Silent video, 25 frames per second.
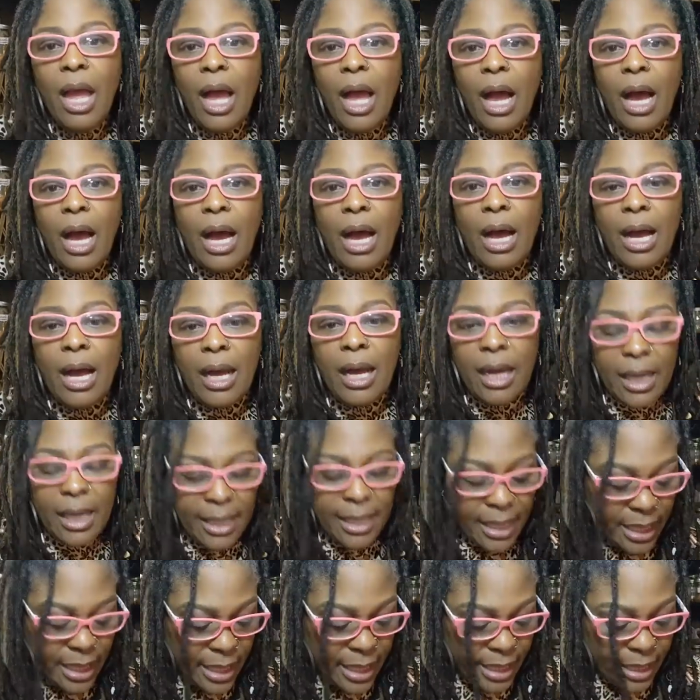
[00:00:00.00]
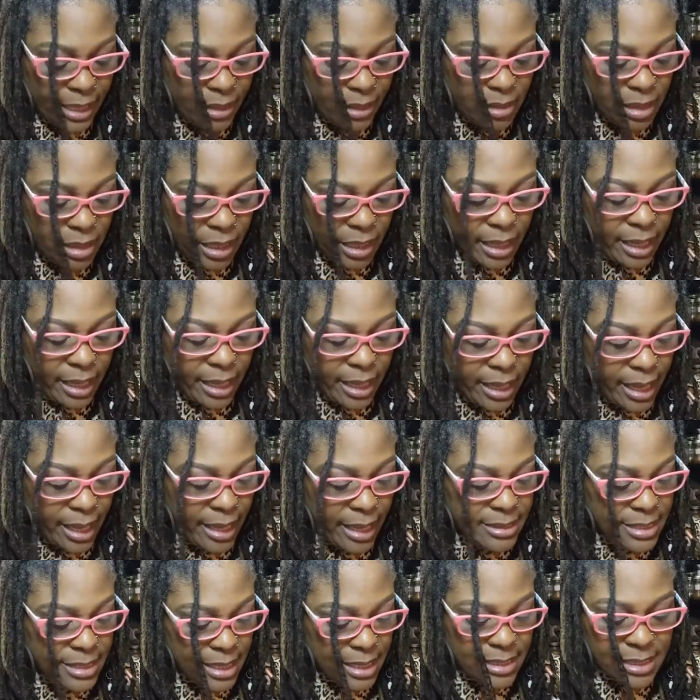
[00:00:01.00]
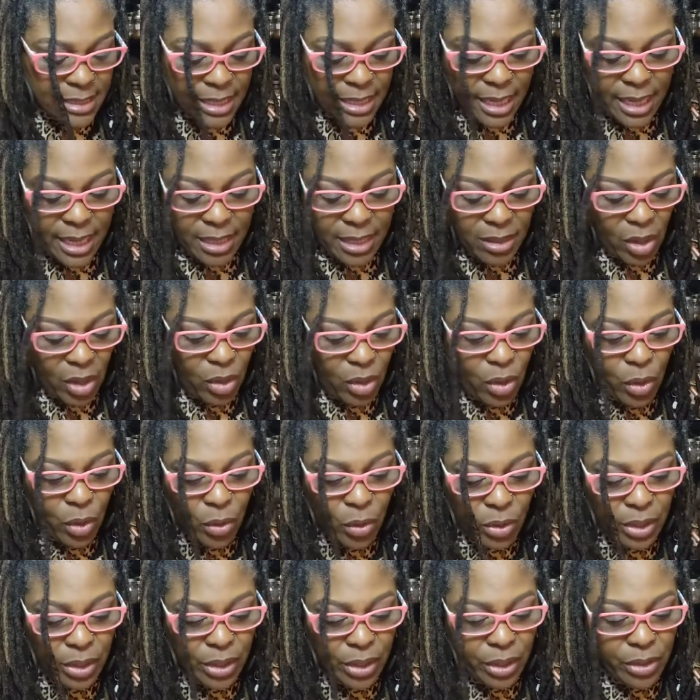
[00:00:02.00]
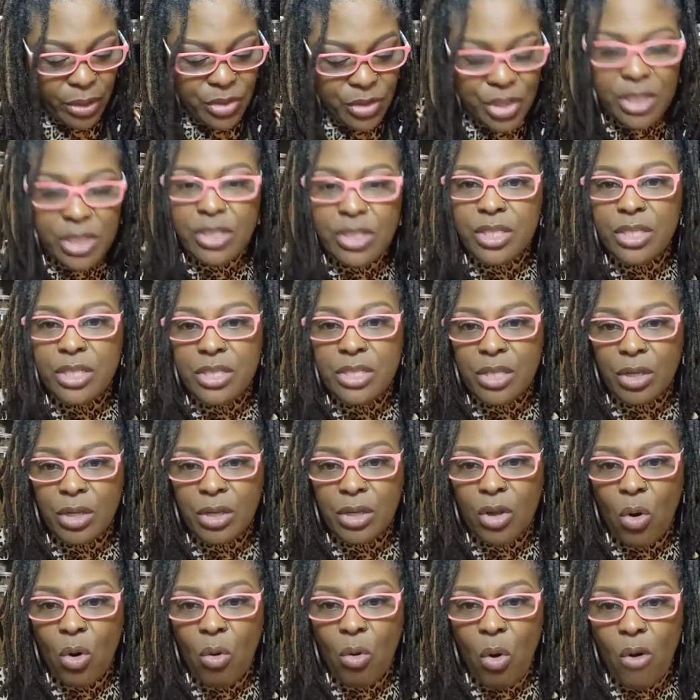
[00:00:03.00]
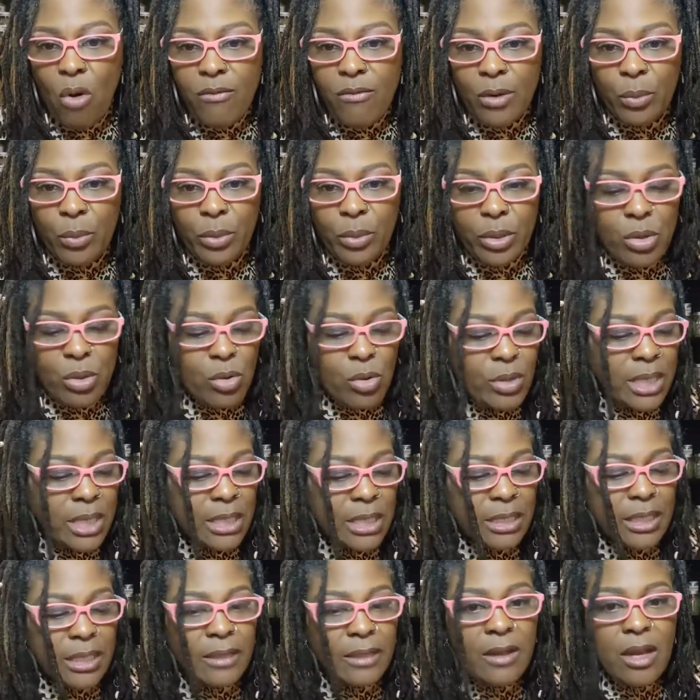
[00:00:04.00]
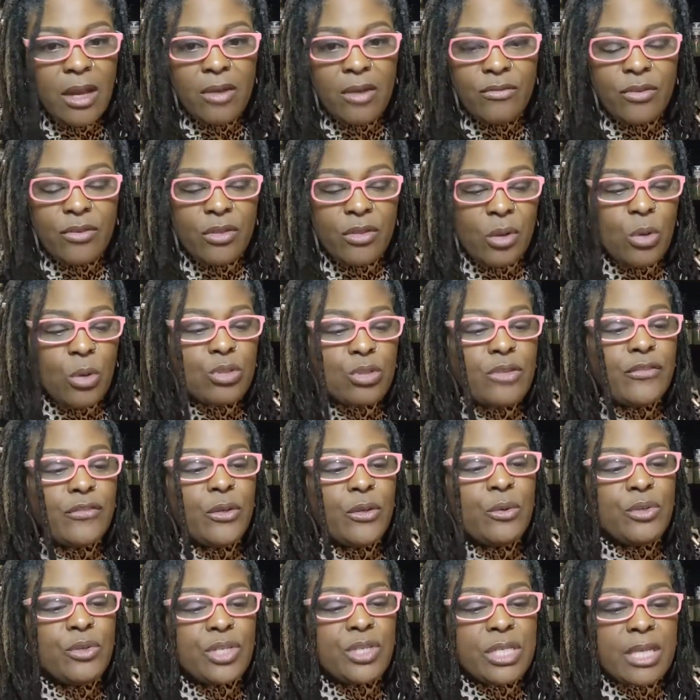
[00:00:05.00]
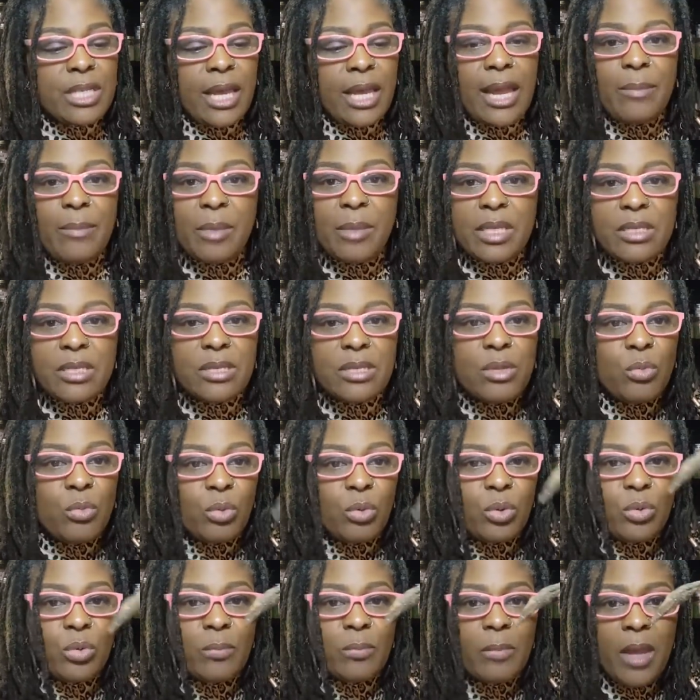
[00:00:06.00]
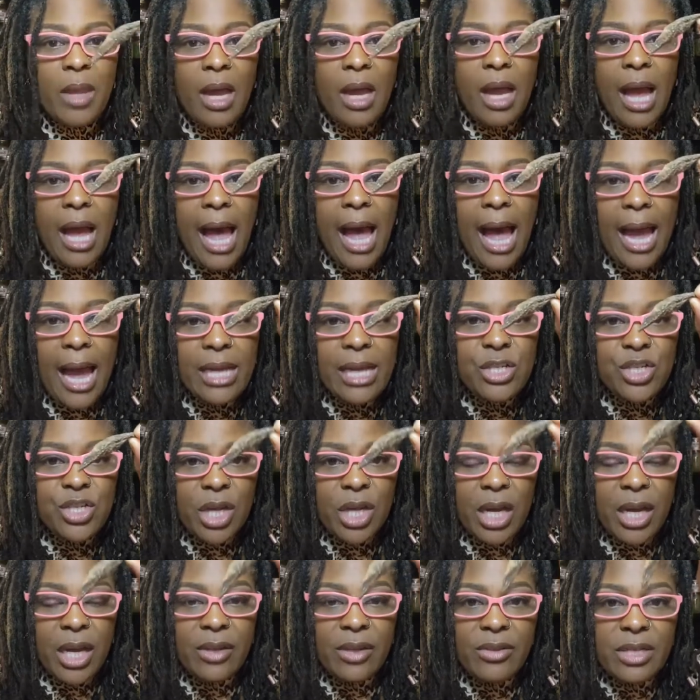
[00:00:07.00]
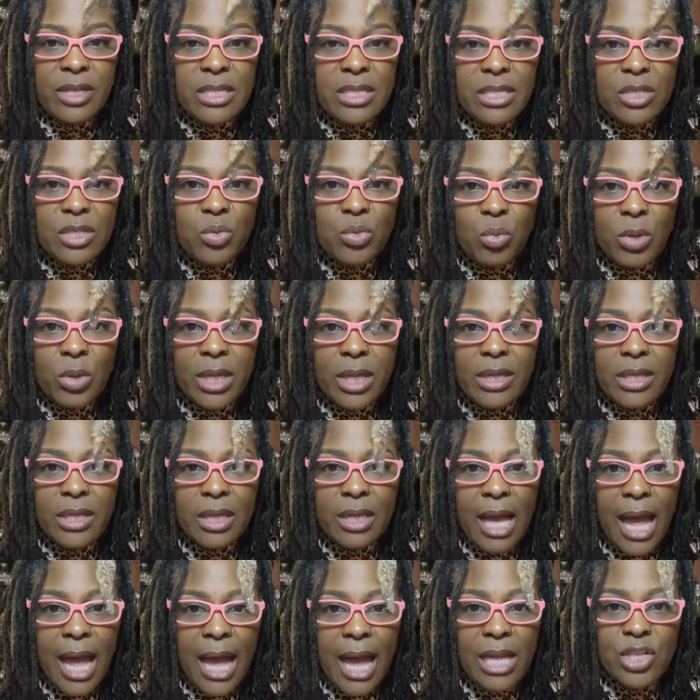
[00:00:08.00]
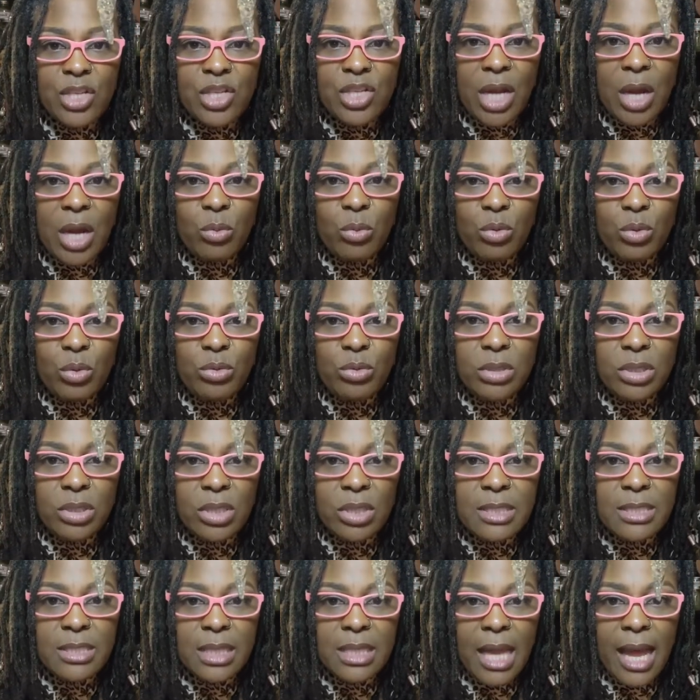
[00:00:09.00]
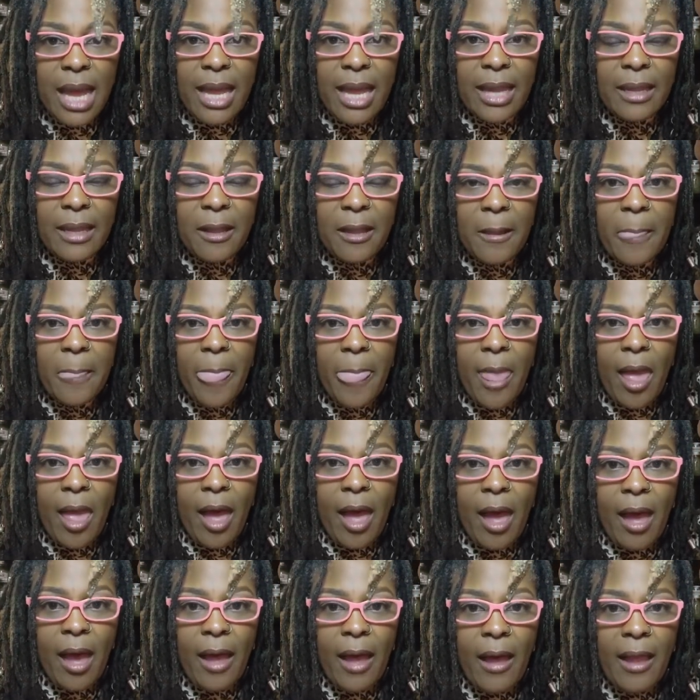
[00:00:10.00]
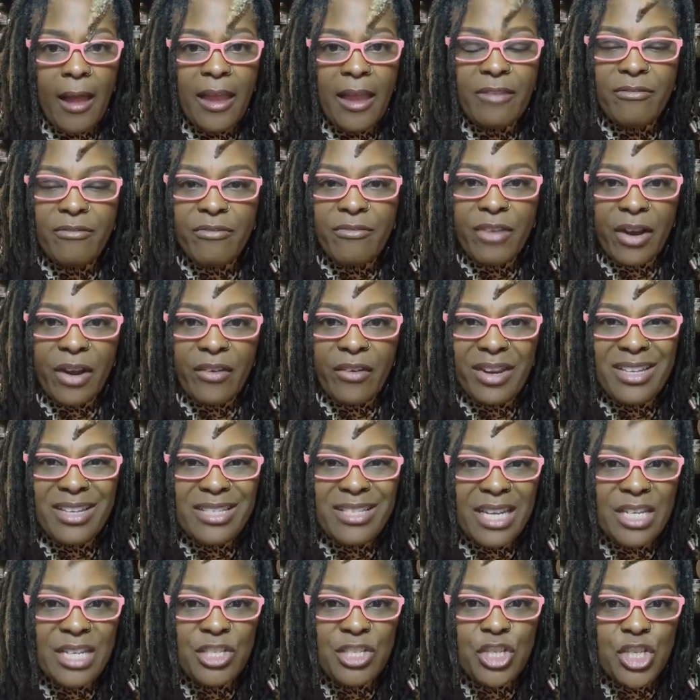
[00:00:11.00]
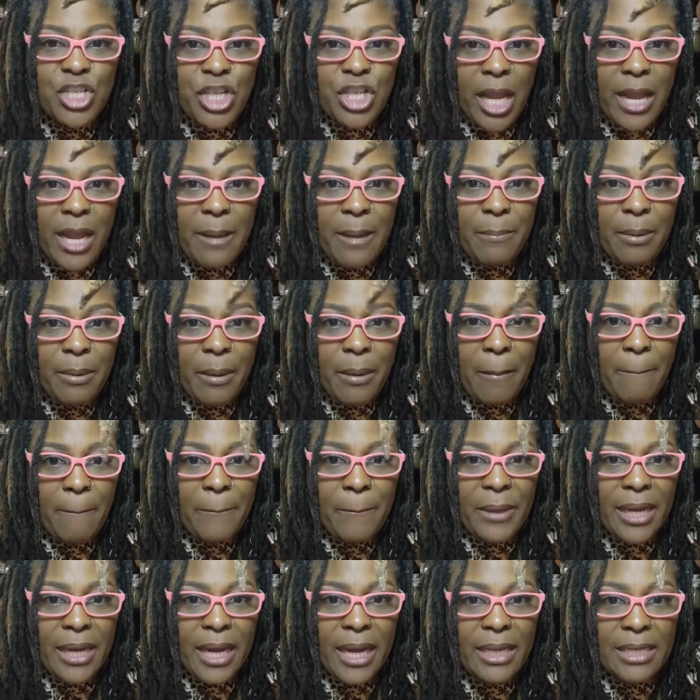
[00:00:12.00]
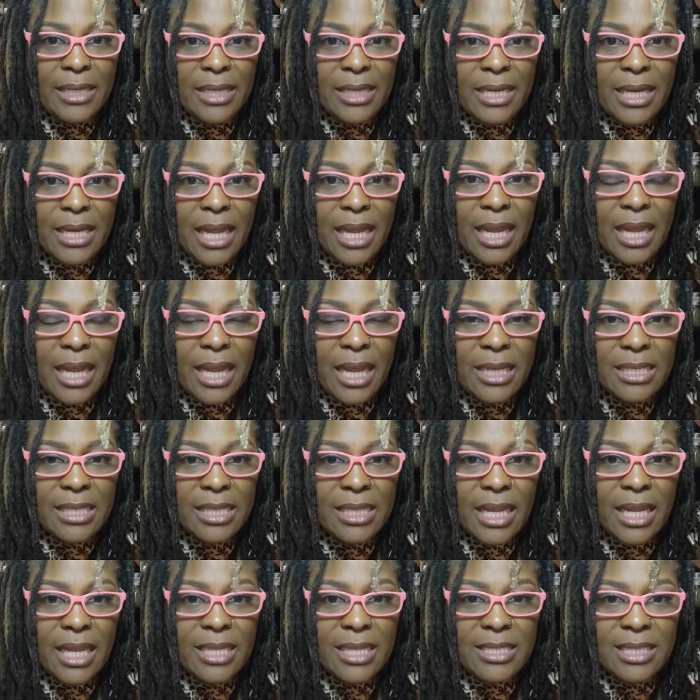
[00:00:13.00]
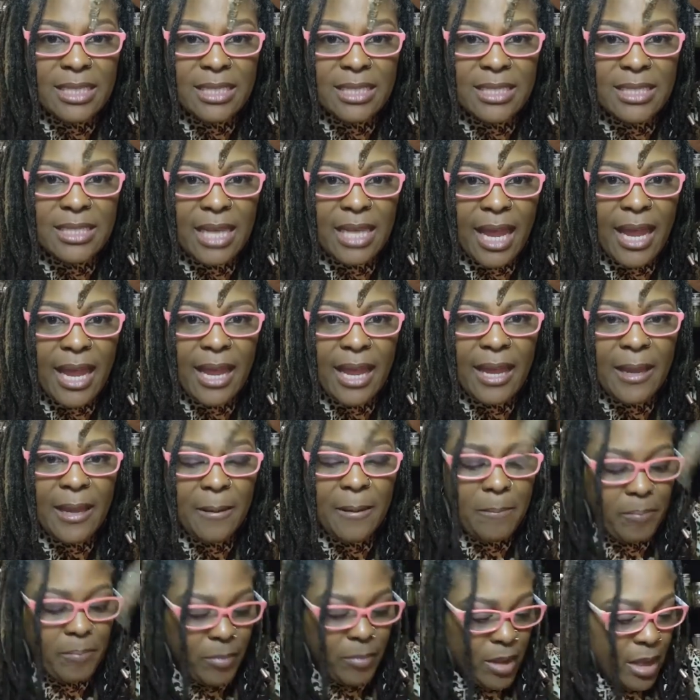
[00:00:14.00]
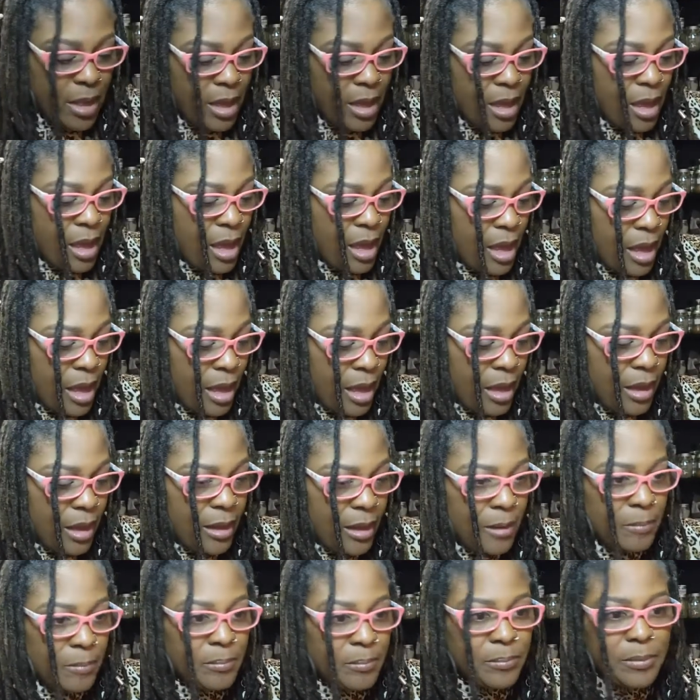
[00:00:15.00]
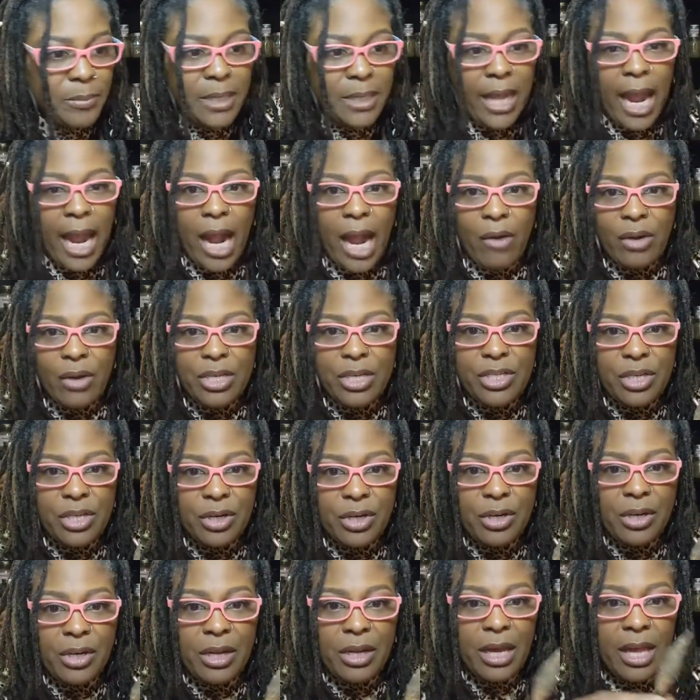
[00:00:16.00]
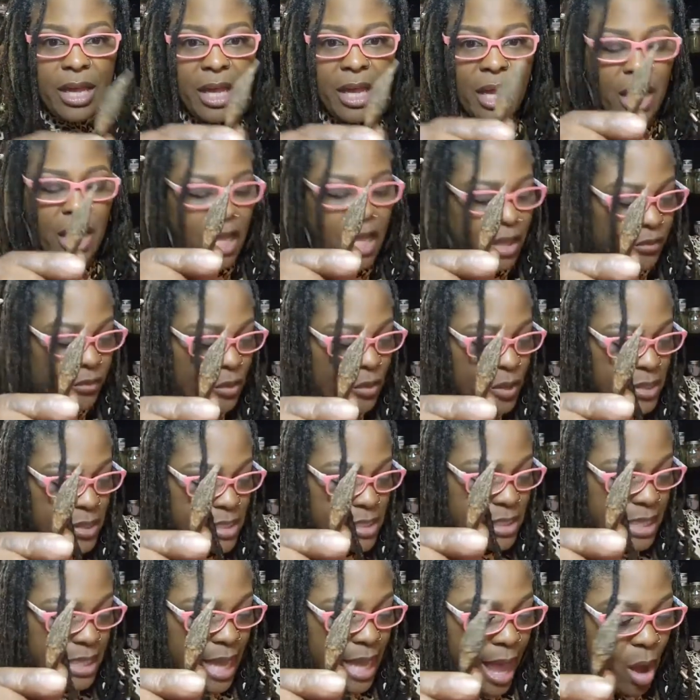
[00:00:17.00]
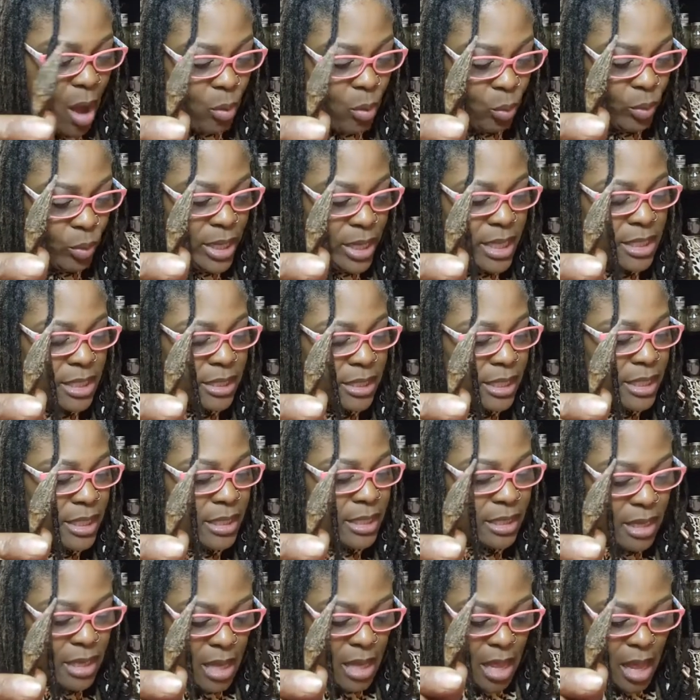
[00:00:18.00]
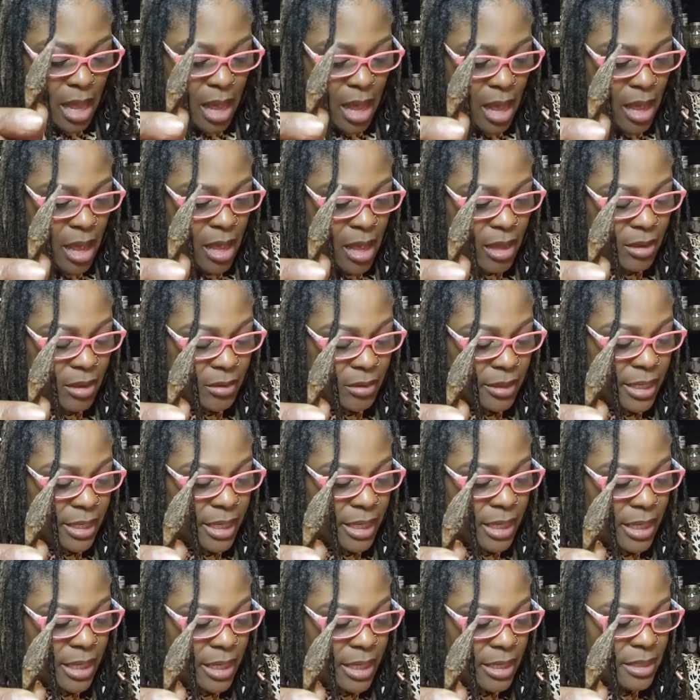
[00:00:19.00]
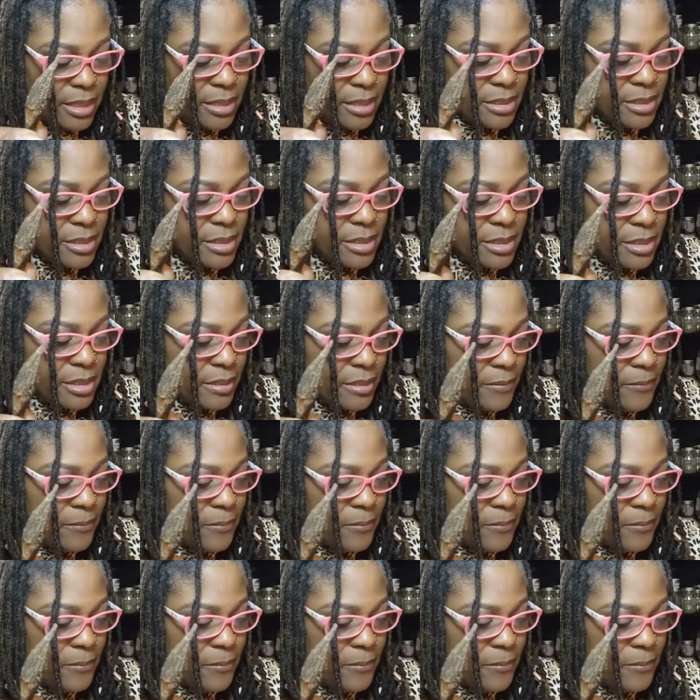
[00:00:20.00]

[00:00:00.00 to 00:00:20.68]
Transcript: Uh, again, as I said uh, earlier, just, just to go over it real quickly, for those of you who just came into the room, high John, this is what the high John root looks like. Uh, it varies in shape, but it is the same um, character, and you can see how wrinkly um, it is.